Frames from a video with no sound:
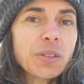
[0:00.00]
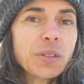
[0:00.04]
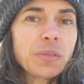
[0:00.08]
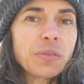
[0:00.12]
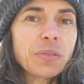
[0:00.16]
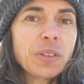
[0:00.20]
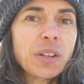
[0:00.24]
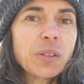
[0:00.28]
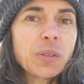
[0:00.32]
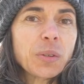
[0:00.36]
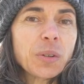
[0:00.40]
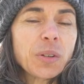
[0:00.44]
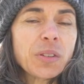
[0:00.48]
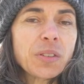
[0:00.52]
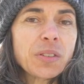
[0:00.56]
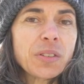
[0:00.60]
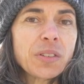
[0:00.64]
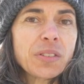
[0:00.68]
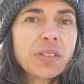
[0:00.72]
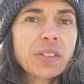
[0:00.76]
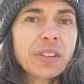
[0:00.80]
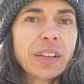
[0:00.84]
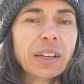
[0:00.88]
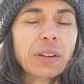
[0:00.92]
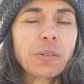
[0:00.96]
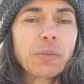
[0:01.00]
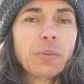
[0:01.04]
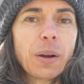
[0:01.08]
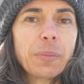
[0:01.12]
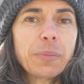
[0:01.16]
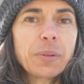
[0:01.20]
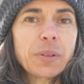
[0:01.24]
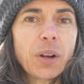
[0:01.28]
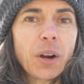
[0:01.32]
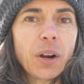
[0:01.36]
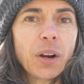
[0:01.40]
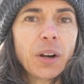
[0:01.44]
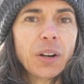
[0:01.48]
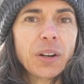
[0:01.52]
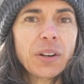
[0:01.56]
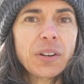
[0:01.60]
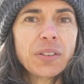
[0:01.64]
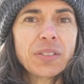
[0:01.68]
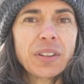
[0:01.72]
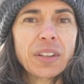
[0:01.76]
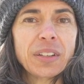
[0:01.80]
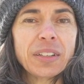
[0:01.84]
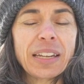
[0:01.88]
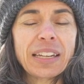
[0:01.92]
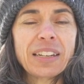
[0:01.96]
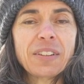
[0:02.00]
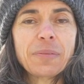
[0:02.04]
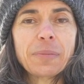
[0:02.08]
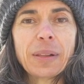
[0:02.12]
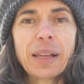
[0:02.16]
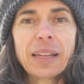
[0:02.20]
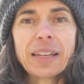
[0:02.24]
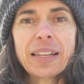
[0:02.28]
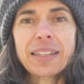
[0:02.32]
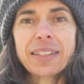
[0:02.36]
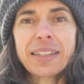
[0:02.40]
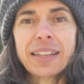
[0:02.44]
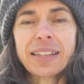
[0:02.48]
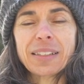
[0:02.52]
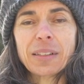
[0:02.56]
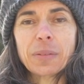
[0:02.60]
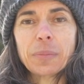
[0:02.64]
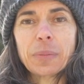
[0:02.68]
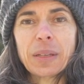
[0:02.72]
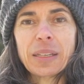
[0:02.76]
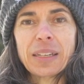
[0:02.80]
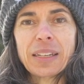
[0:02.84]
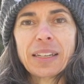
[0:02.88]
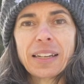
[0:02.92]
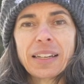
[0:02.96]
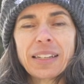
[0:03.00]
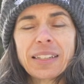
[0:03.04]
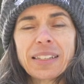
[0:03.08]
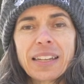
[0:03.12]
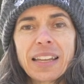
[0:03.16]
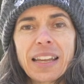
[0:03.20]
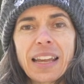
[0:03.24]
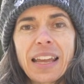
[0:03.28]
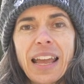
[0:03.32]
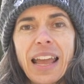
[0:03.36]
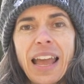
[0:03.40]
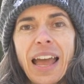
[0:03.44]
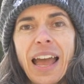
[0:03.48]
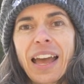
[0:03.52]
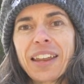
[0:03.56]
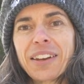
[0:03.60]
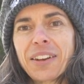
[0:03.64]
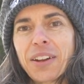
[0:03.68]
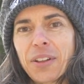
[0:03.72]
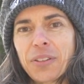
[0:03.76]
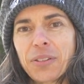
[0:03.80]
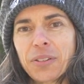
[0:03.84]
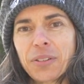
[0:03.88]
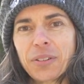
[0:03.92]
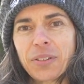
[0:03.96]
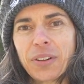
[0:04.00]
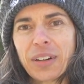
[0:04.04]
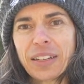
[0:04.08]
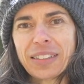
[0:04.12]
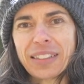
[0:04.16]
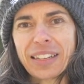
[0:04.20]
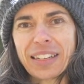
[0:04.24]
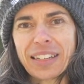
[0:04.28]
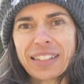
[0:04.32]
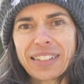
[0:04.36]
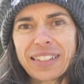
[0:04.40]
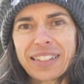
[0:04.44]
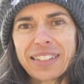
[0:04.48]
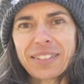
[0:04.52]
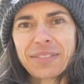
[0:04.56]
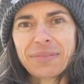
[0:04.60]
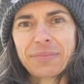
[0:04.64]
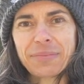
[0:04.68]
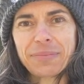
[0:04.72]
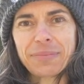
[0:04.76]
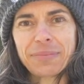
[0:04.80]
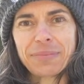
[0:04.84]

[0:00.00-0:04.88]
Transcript: to resources like webinars and native plant encyclopedias, and other great things.